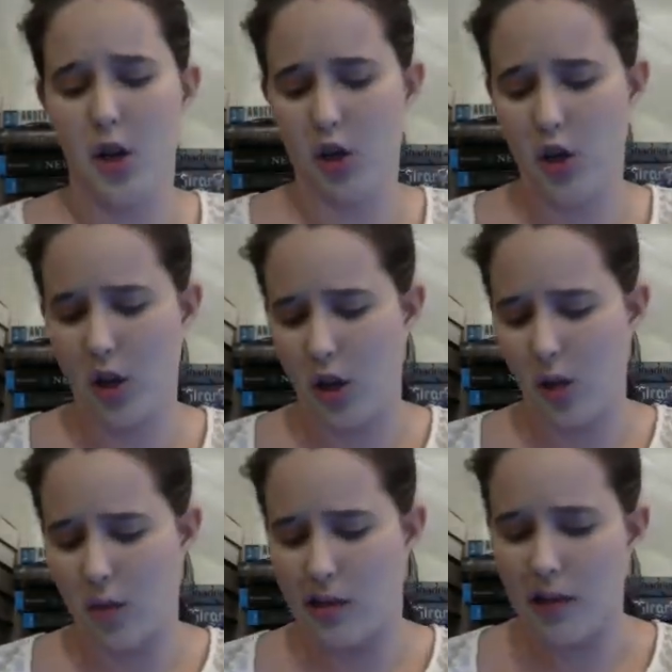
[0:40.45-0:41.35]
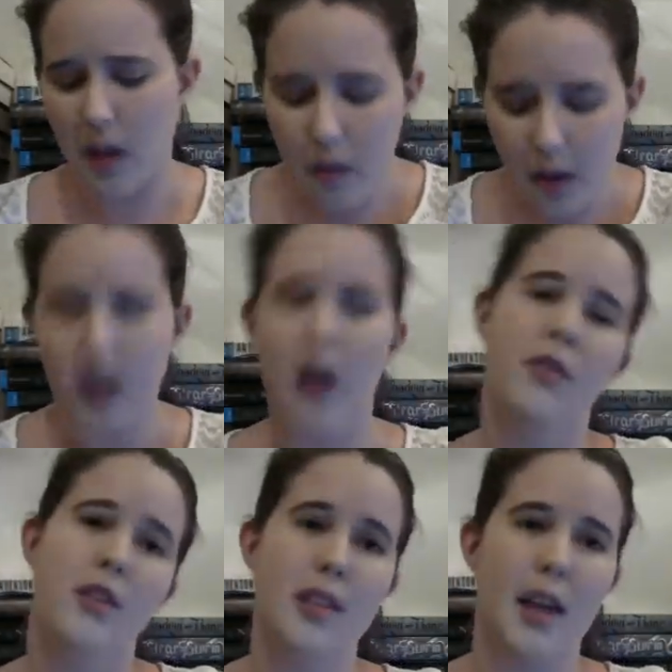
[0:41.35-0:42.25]
She was lovely enough
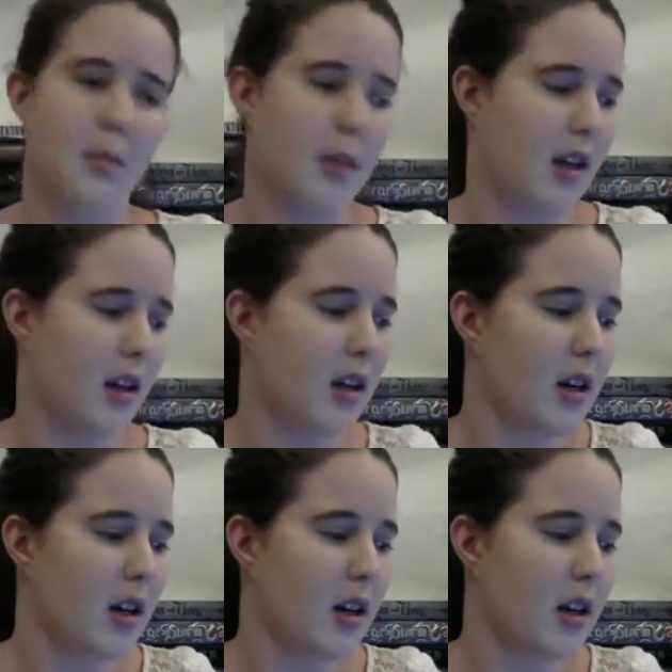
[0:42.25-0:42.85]
to send me